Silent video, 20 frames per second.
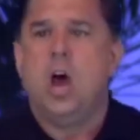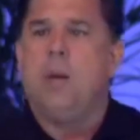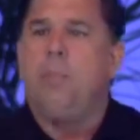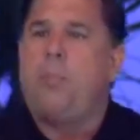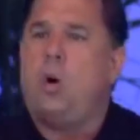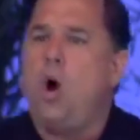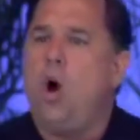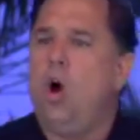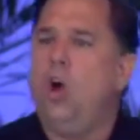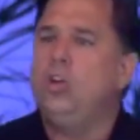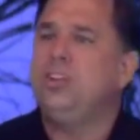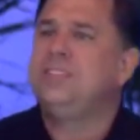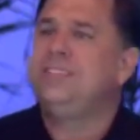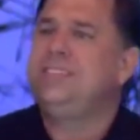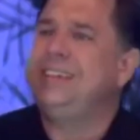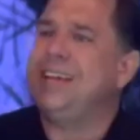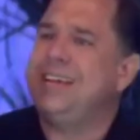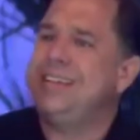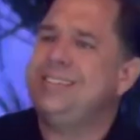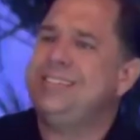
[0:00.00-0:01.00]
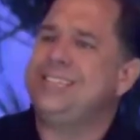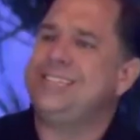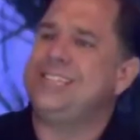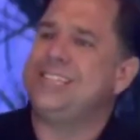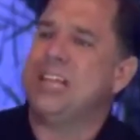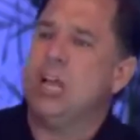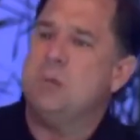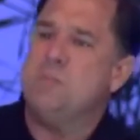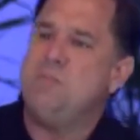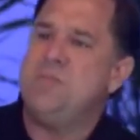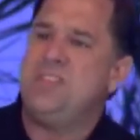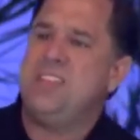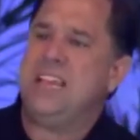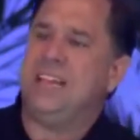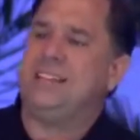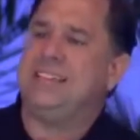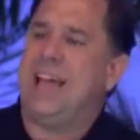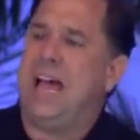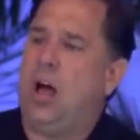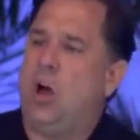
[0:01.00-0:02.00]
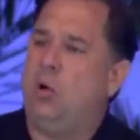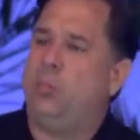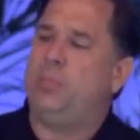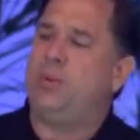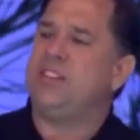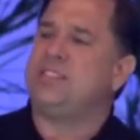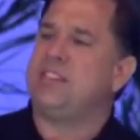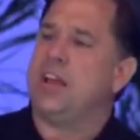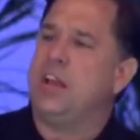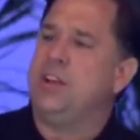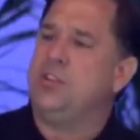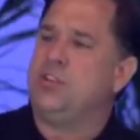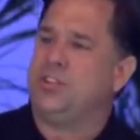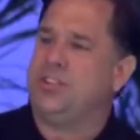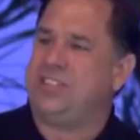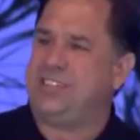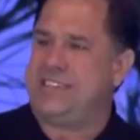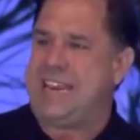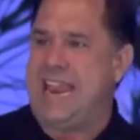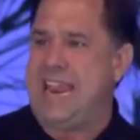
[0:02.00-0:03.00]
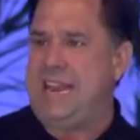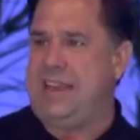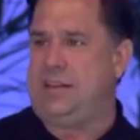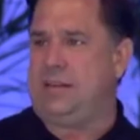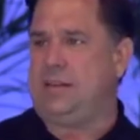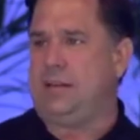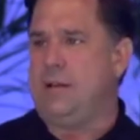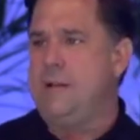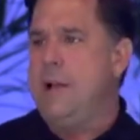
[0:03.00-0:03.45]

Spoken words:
Paul does something to help us understand.